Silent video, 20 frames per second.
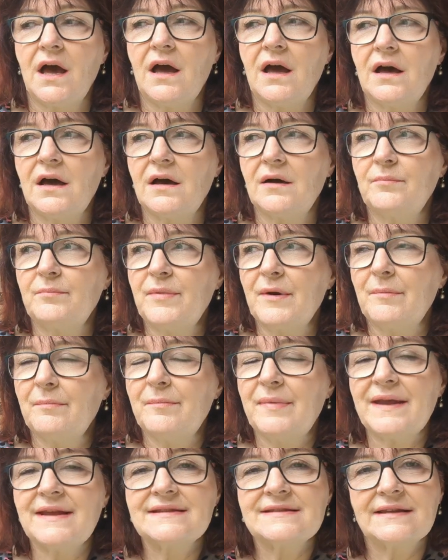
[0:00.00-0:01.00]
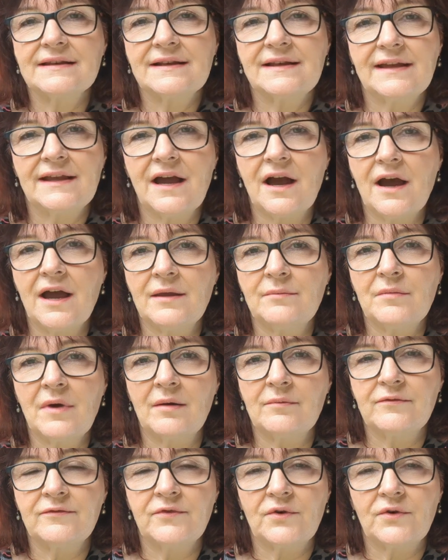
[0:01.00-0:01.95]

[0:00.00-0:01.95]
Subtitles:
But basically, I'm up